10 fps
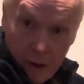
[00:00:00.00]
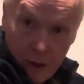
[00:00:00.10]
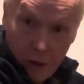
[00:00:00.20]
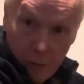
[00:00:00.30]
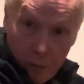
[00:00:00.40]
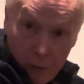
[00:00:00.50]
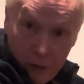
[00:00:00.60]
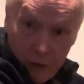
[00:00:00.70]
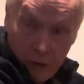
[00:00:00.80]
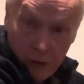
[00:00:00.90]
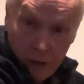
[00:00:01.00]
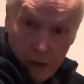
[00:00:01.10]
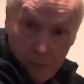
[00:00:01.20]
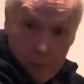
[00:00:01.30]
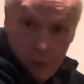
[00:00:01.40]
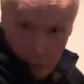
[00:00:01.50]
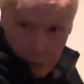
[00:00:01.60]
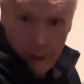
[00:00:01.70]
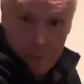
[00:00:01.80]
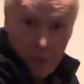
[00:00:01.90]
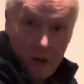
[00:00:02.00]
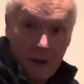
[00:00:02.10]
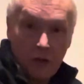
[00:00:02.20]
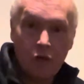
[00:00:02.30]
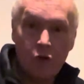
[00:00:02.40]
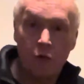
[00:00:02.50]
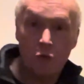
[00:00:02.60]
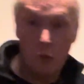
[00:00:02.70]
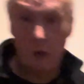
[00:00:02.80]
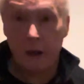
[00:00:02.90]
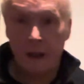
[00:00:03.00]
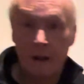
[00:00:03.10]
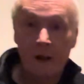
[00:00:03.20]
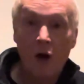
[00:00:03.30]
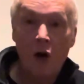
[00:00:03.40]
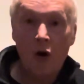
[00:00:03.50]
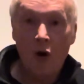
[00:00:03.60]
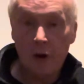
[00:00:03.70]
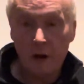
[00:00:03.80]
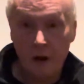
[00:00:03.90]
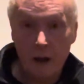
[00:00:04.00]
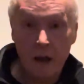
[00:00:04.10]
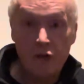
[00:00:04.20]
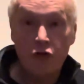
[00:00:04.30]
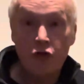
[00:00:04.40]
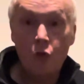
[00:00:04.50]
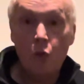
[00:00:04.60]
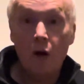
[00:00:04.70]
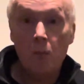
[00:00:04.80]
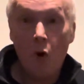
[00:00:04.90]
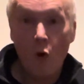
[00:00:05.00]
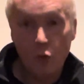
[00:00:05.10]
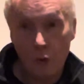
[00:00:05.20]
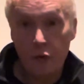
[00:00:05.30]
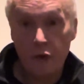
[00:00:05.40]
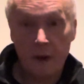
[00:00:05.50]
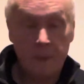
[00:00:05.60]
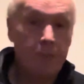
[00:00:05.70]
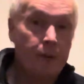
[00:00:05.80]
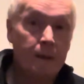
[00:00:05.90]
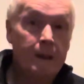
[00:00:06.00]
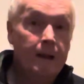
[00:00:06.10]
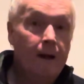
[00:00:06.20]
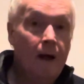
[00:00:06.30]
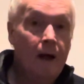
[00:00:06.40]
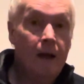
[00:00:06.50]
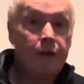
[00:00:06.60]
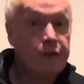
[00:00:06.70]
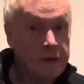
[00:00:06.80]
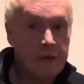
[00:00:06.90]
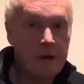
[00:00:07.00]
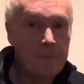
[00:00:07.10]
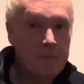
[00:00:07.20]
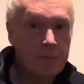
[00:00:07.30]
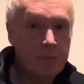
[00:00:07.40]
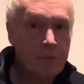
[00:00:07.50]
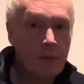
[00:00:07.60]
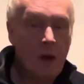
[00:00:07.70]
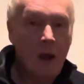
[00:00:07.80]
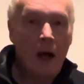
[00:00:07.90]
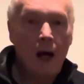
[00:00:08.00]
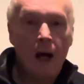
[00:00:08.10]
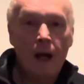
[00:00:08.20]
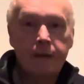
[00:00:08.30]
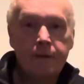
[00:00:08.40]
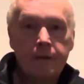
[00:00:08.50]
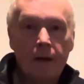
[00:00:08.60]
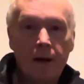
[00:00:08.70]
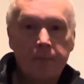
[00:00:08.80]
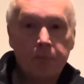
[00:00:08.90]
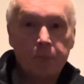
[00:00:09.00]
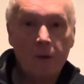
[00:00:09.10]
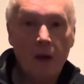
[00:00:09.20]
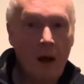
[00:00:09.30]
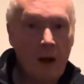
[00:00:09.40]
operates the power amp section. So it's working on a dual mono type system. And yeah,